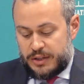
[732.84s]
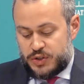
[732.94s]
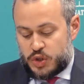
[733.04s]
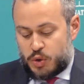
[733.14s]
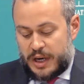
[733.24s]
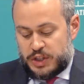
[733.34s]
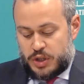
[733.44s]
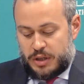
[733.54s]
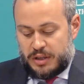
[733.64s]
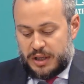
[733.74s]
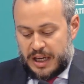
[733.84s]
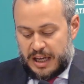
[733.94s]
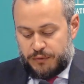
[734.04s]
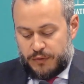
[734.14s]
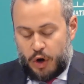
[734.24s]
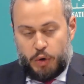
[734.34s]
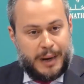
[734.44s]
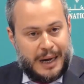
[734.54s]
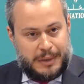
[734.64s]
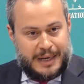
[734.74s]
There's this question: if
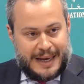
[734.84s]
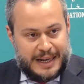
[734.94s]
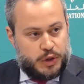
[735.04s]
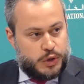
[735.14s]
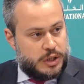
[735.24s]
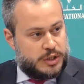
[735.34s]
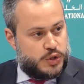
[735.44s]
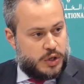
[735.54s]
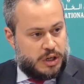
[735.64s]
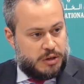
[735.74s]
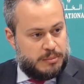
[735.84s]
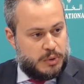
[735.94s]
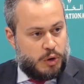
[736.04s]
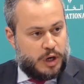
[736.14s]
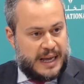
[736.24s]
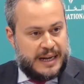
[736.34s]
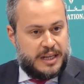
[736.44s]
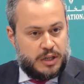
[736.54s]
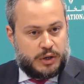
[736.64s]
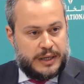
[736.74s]
Obama had a third term, or
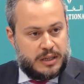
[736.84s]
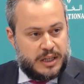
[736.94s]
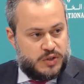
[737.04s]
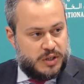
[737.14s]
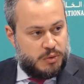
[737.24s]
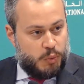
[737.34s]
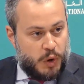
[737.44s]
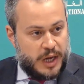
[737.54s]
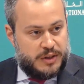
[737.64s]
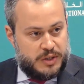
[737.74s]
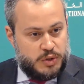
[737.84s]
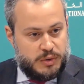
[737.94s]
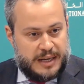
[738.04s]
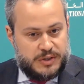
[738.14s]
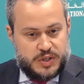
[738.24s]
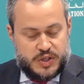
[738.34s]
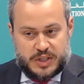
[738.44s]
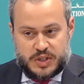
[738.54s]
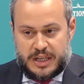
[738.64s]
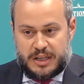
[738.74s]
had Hillary Clinton won the
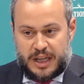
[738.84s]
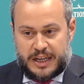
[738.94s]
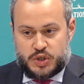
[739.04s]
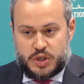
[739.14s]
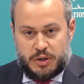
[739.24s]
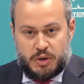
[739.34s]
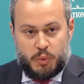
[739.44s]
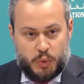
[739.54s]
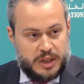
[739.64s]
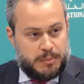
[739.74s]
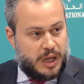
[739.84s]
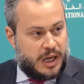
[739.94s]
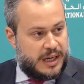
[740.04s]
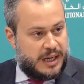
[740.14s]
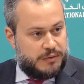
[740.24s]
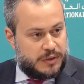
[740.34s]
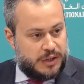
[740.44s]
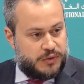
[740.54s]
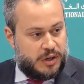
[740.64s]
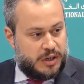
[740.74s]
2016 election, would the blockade of
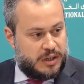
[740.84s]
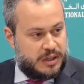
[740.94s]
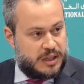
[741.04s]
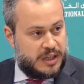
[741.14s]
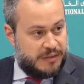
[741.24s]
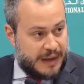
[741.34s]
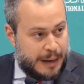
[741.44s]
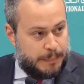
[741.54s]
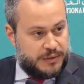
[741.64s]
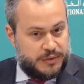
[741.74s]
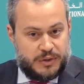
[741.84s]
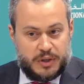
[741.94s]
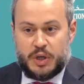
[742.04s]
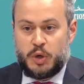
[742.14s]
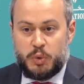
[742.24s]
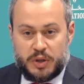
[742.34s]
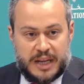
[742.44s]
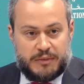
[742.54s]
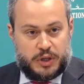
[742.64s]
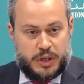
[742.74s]
Qatar have happened? We'll
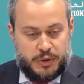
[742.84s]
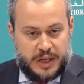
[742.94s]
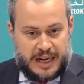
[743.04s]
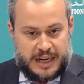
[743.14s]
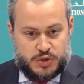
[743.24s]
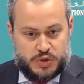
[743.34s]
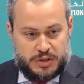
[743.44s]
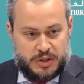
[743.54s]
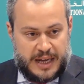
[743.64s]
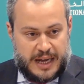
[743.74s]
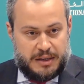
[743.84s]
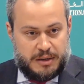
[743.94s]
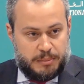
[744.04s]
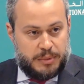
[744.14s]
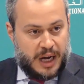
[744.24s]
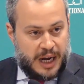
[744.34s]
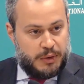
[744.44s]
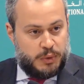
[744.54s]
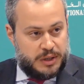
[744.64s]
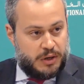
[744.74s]
never know the answer to that, but
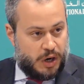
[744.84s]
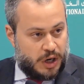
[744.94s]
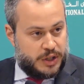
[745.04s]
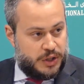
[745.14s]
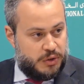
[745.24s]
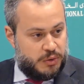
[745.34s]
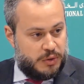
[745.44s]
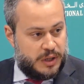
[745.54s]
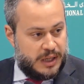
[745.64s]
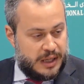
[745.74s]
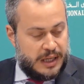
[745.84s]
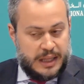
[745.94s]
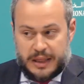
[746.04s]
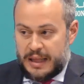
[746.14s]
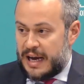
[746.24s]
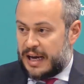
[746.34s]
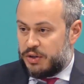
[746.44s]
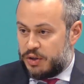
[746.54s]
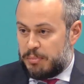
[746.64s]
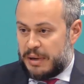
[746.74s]
I would argue
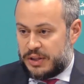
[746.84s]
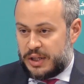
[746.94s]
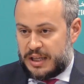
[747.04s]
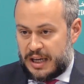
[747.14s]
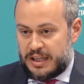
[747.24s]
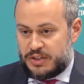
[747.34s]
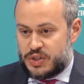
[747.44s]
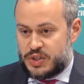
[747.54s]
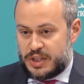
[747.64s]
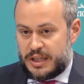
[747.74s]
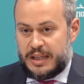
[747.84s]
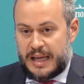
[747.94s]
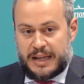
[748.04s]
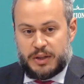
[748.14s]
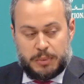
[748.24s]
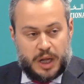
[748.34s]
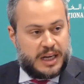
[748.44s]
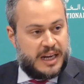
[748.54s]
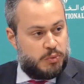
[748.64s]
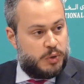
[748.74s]
that you can make the case that the
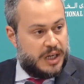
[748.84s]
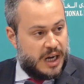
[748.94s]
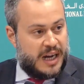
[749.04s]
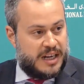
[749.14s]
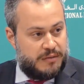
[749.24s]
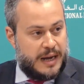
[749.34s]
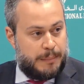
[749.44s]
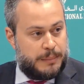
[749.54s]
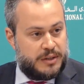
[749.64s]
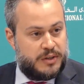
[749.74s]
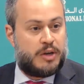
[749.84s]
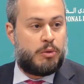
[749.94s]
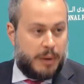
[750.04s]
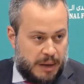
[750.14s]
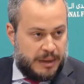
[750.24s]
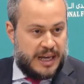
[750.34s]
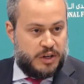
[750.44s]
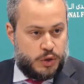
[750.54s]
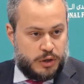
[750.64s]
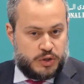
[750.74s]
blockade would not have happened had Obama
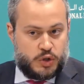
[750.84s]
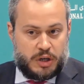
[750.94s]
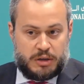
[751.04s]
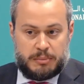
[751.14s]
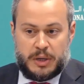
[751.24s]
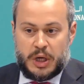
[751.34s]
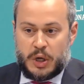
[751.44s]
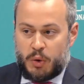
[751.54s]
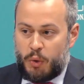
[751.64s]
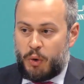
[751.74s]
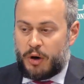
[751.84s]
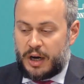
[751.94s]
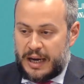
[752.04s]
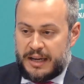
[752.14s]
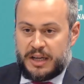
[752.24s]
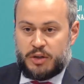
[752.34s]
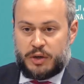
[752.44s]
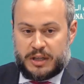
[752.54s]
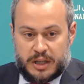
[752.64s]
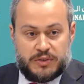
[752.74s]
had a third term, or had
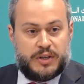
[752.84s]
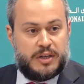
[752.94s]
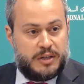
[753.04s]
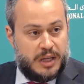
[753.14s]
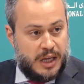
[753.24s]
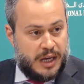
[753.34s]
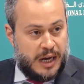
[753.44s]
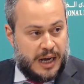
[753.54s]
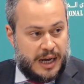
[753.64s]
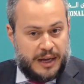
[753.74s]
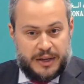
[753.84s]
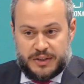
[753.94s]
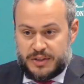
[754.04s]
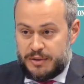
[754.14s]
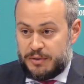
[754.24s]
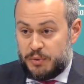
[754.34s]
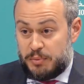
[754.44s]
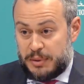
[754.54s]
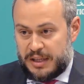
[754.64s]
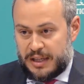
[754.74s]
Hillary Clinton
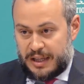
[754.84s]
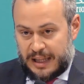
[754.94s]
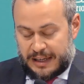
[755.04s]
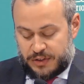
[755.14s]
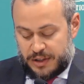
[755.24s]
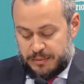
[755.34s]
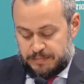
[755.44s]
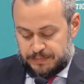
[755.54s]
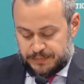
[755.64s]
been elected.